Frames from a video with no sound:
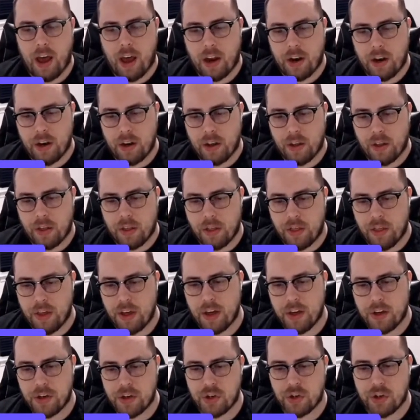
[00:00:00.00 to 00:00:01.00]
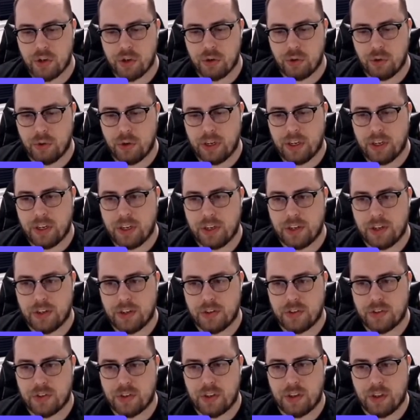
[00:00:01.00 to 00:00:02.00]
And the issue
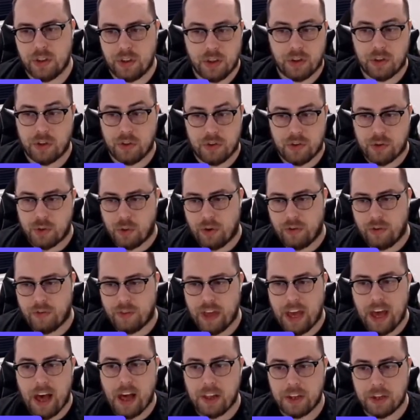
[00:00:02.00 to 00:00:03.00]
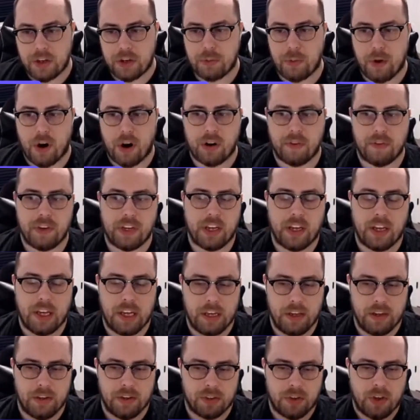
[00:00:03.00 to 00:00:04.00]
is the sort of the hellish part
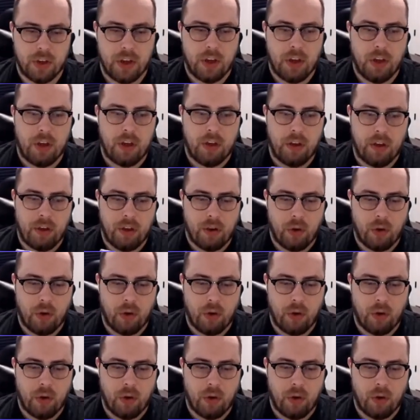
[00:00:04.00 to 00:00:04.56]
of it is